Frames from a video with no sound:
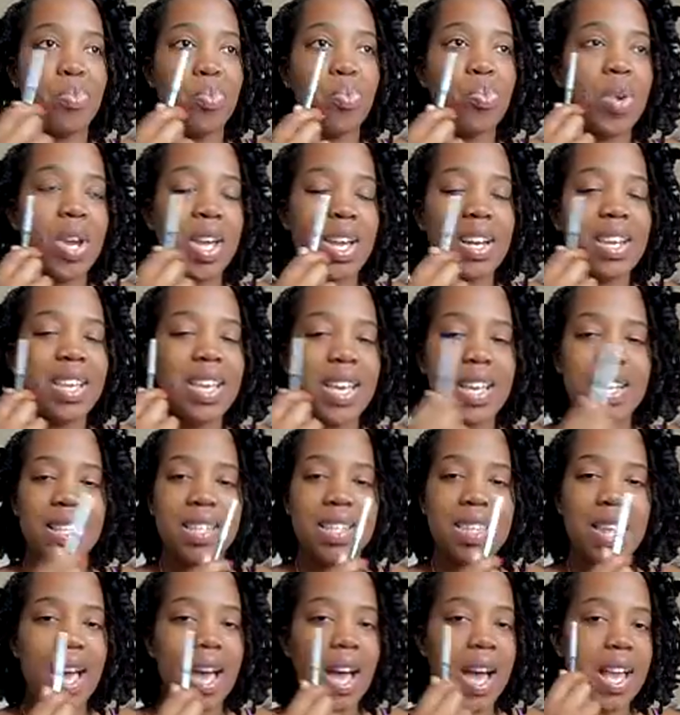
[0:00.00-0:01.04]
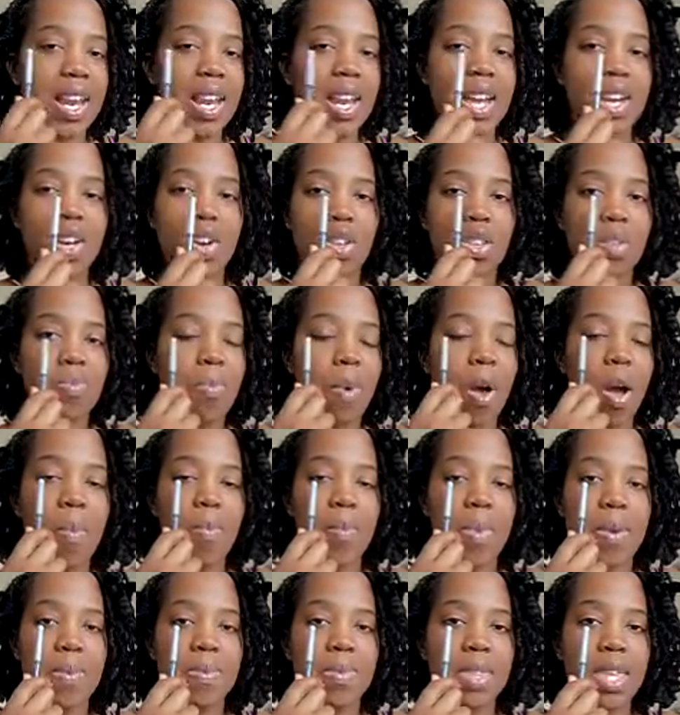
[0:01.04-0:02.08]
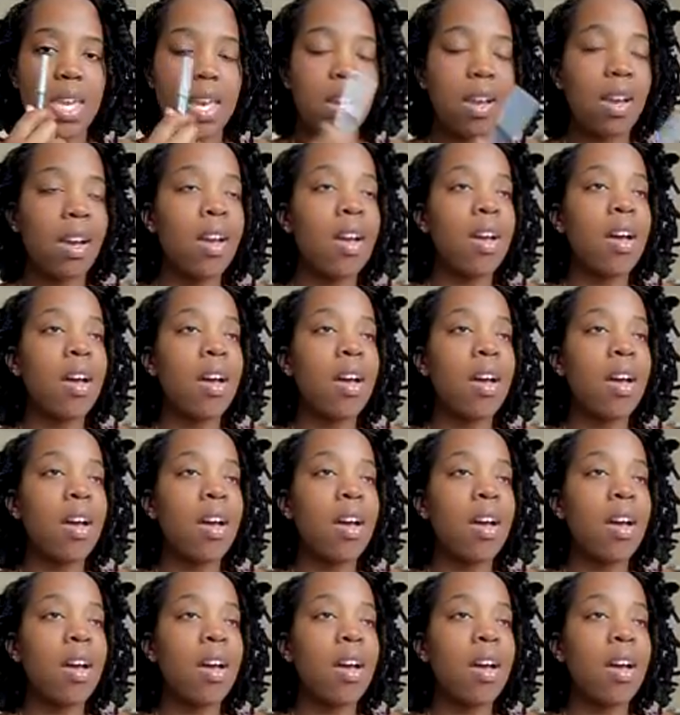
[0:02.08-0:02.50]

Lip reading: really into that eyeliner on the bottom lip thing.